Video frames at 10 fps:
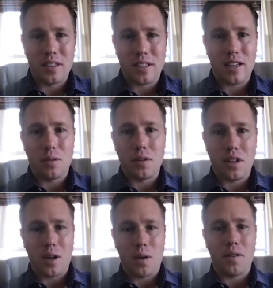to sustain a
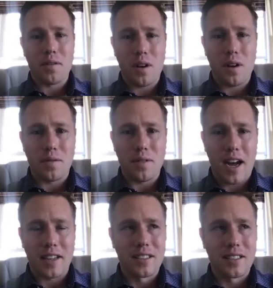little bit longer of
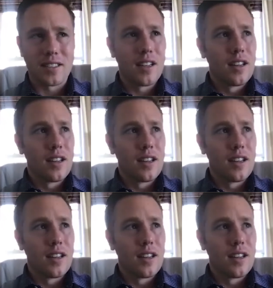a fast.